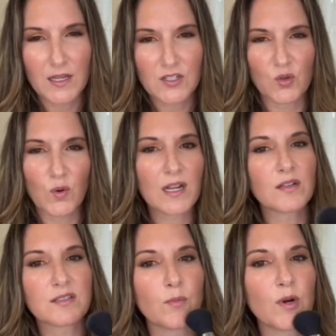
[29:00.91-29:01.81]
So you want to go
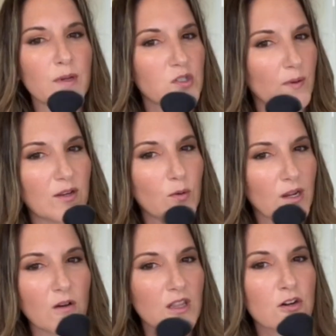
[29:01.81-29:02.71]
somewhere in between. You want
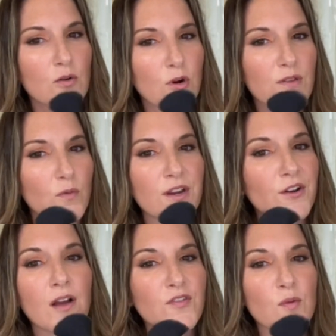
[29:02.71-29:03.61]
to go a little more than what you're
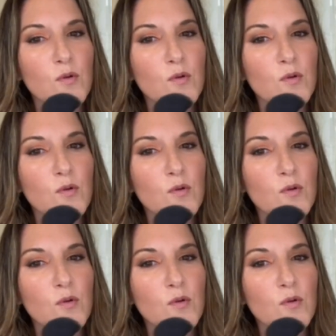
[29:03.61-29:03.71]
comfortable